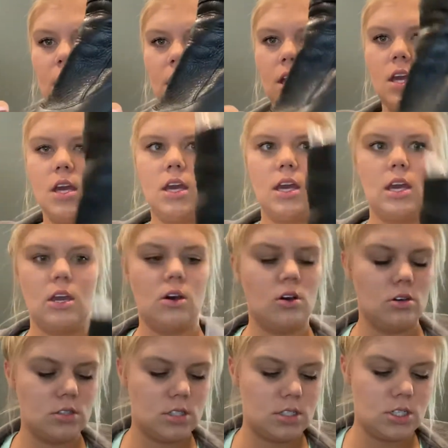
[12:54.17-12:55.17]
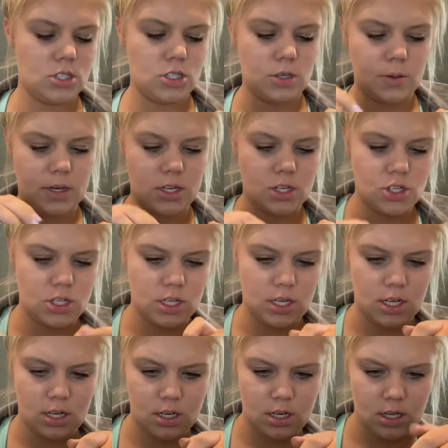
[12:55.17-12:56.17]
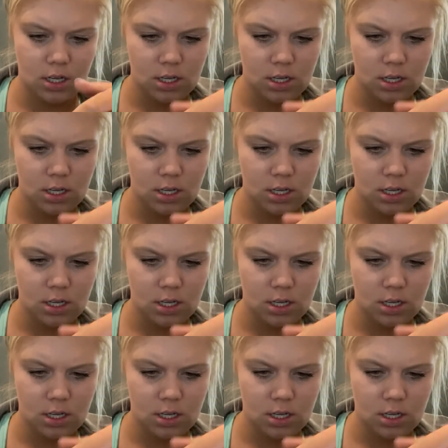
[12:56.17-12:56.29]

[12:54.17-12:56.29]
heel situation,